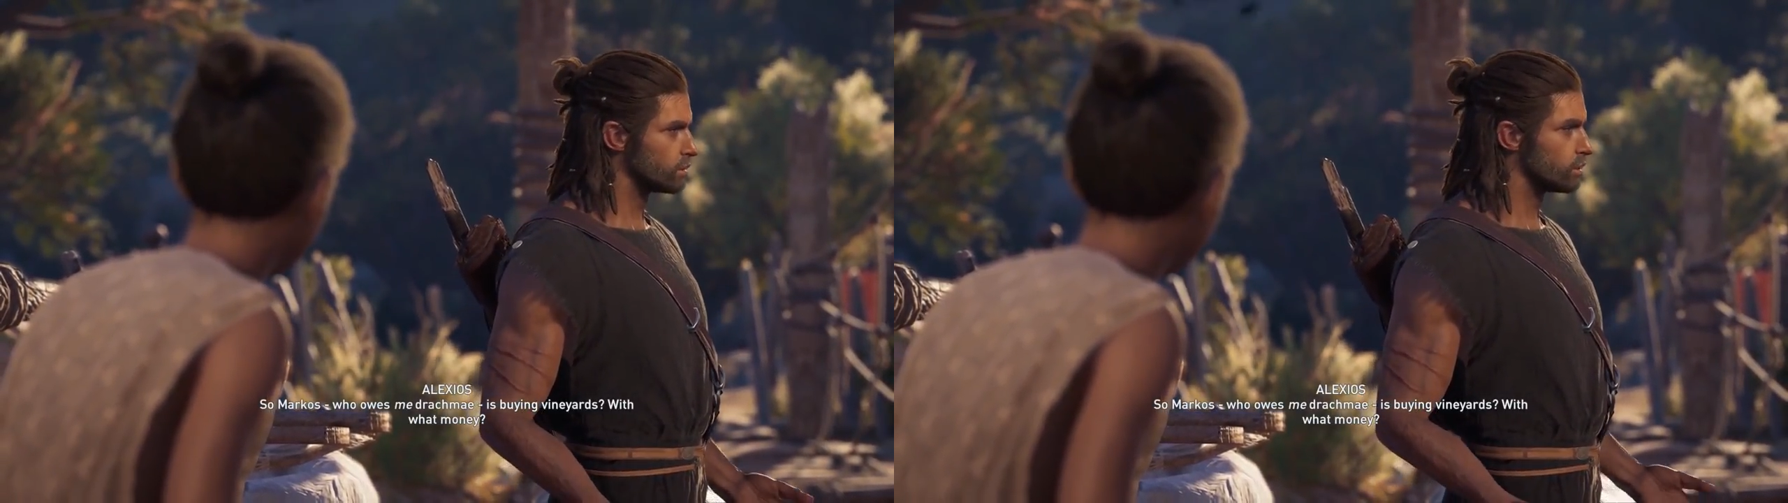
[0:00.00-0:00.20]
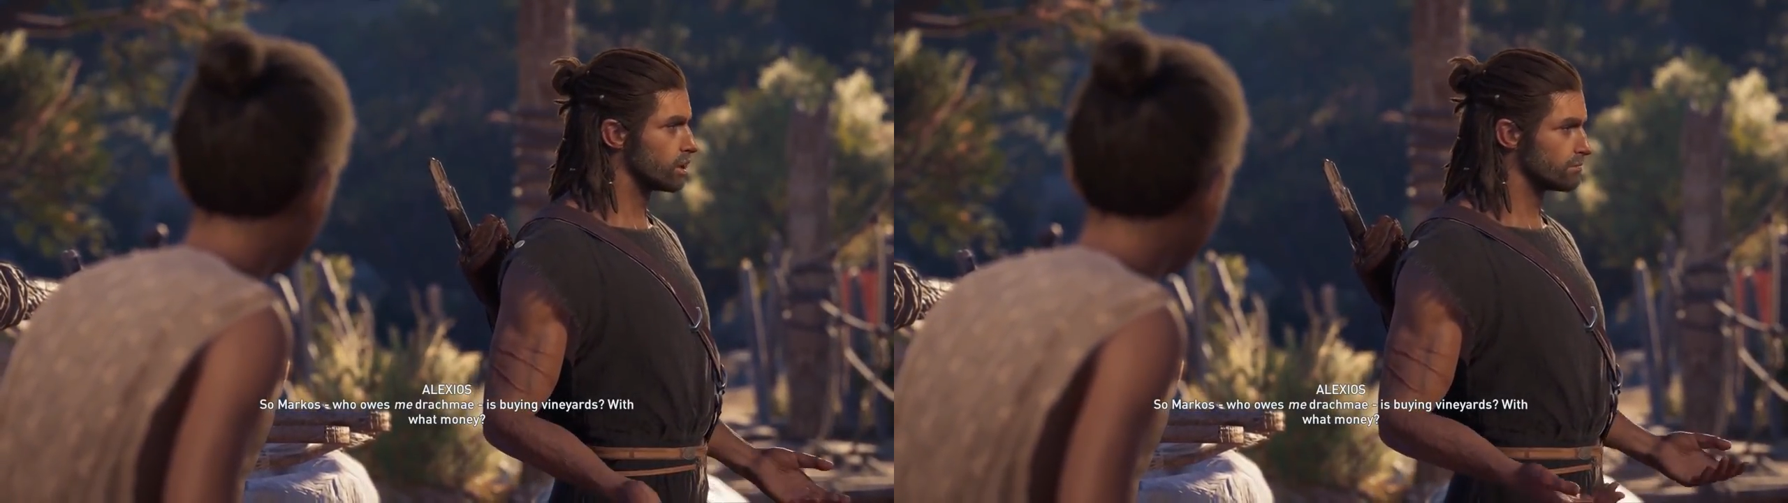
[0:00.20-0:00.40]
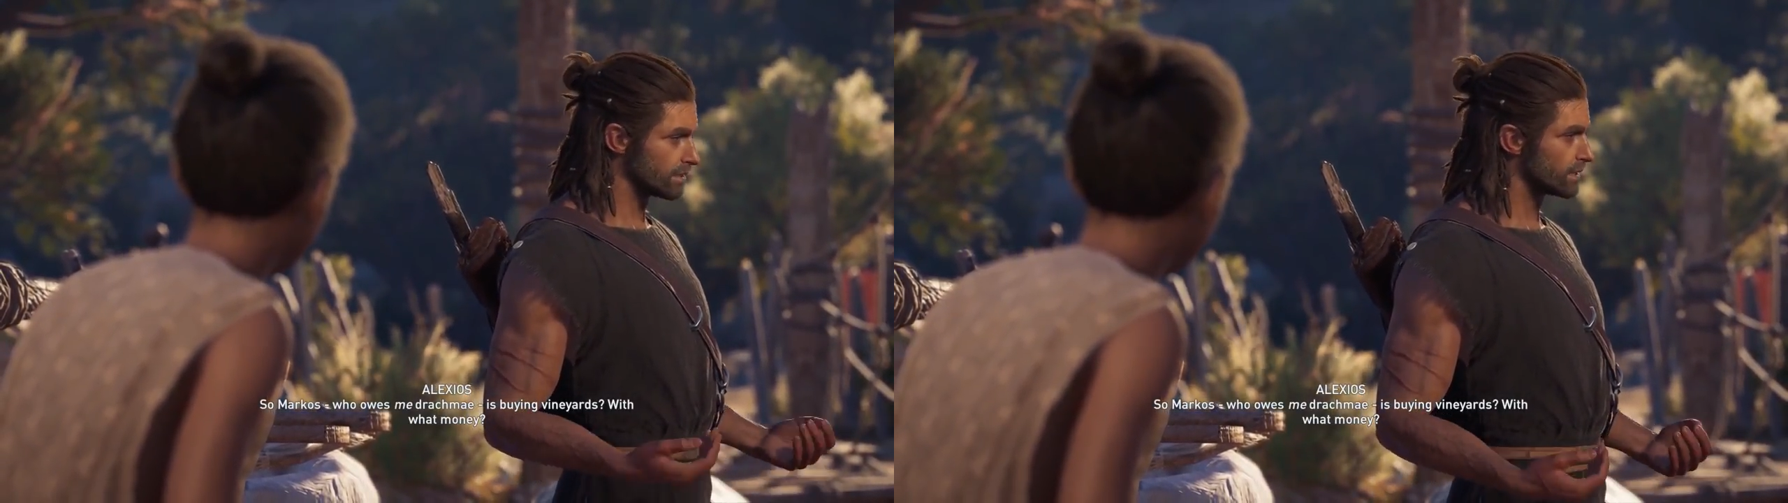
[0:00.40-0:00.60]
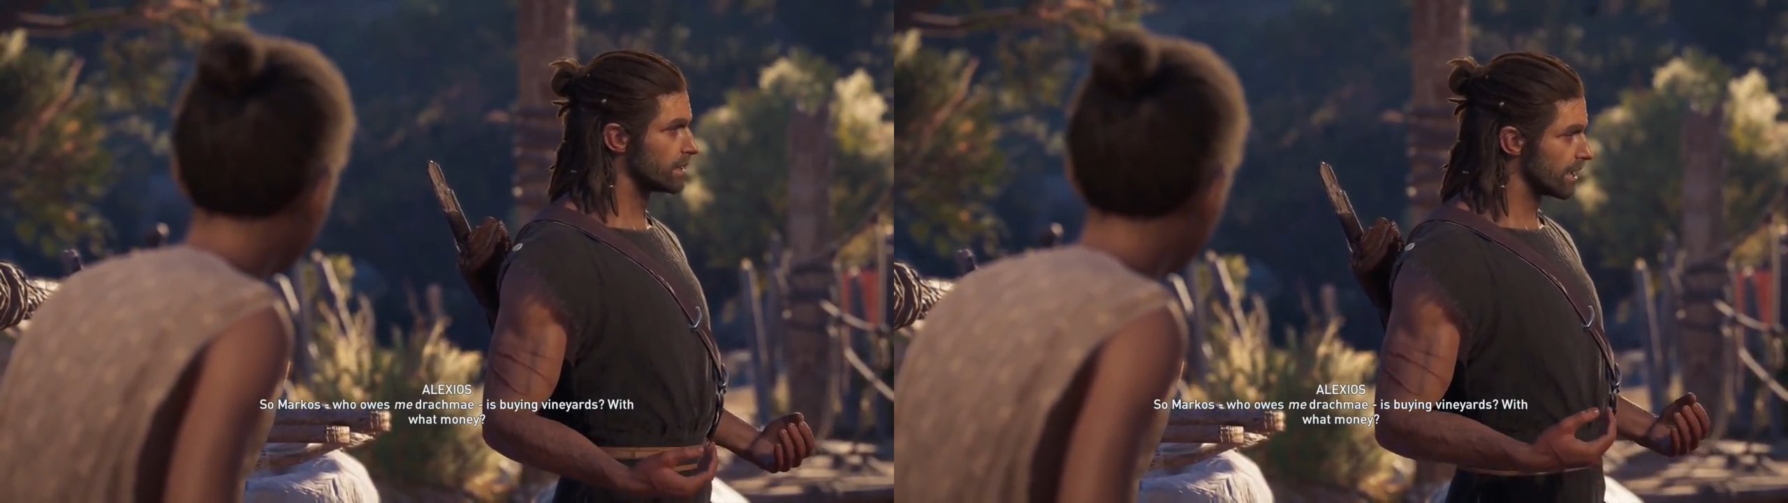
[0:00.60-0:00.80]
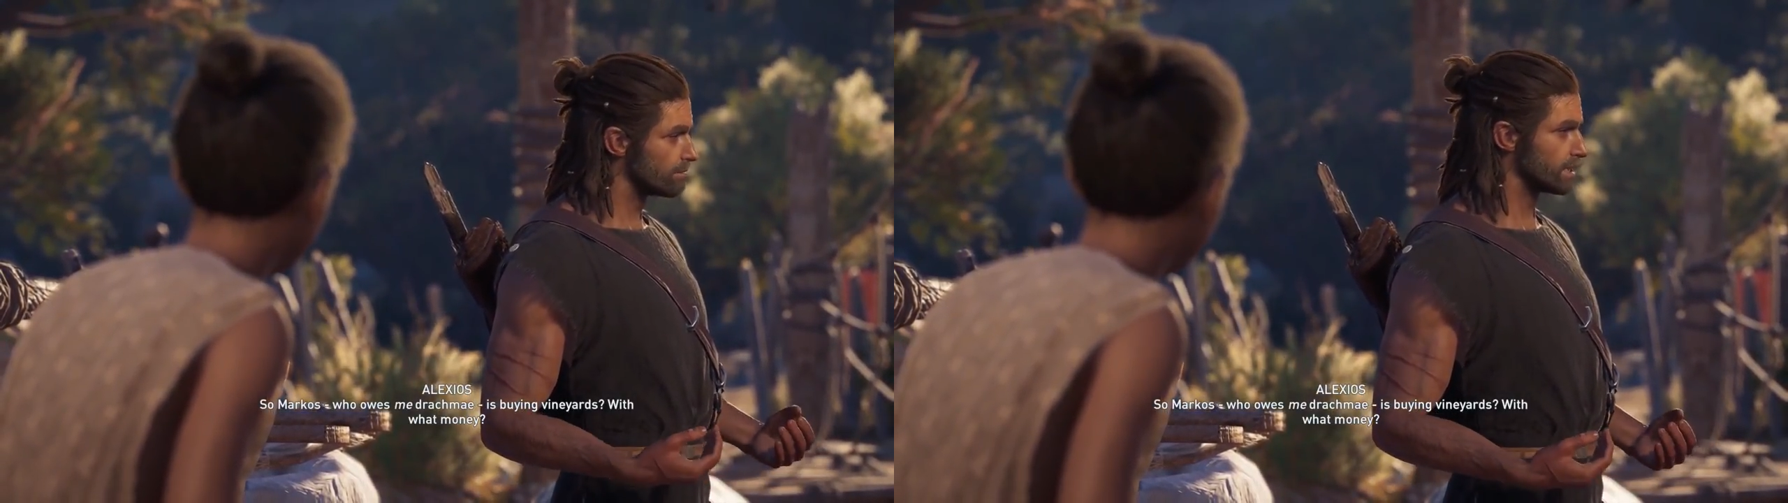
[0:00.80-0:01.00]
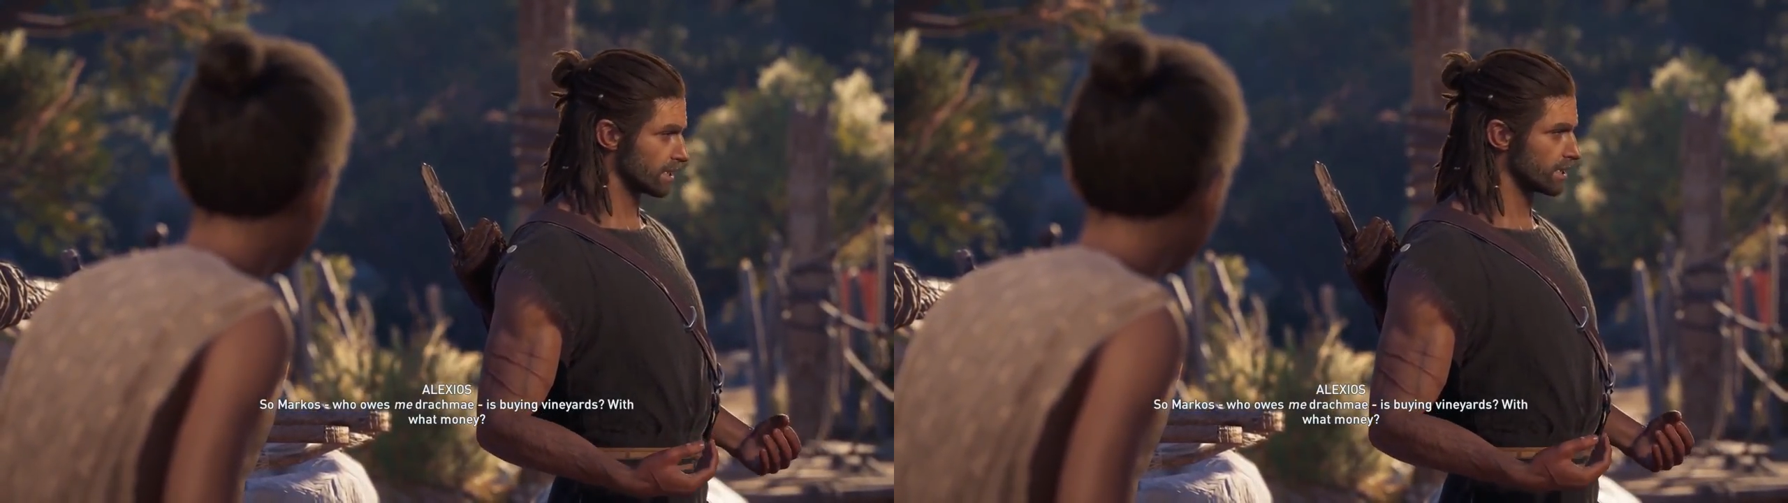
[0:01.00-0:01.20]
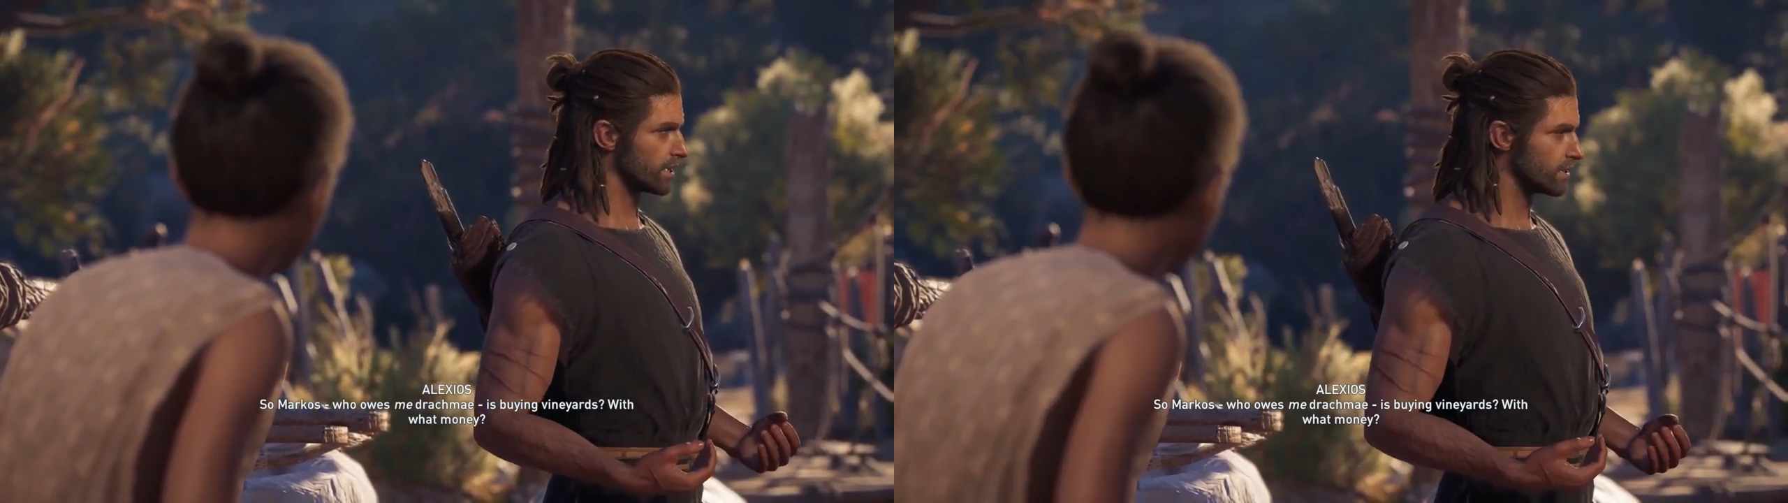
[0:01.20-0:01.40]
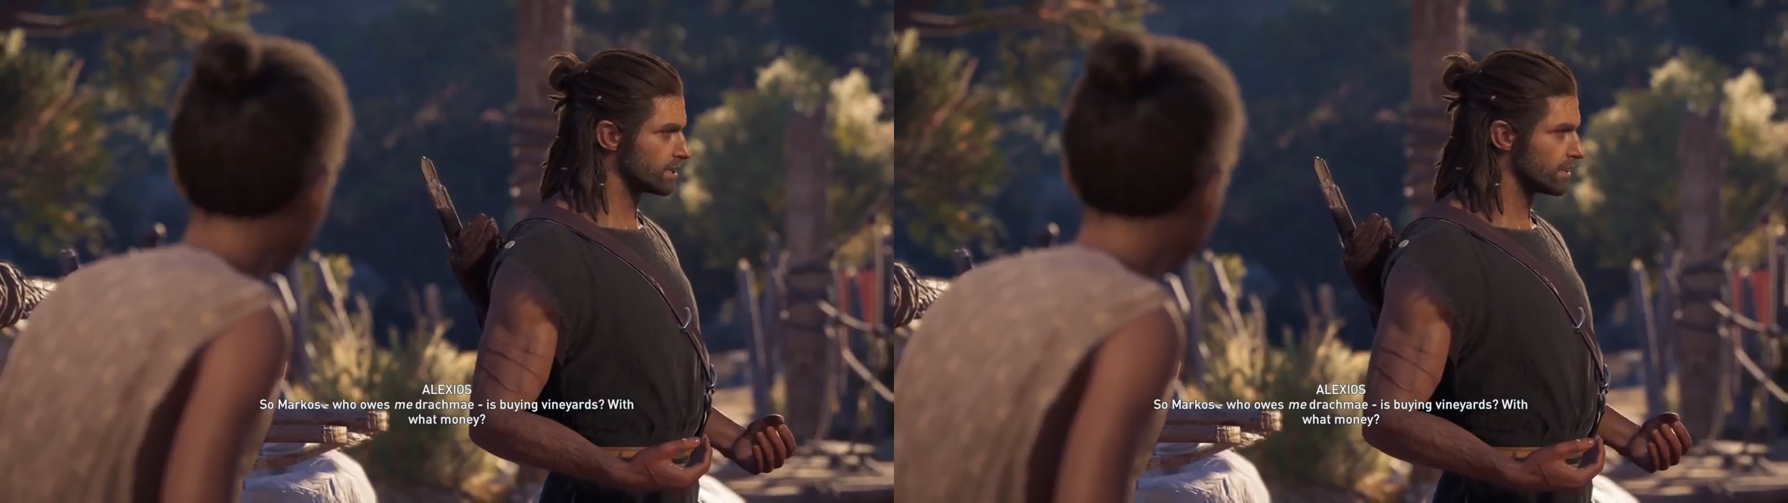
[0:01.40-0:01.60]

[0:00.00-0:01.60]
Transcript: who owes me drachmi,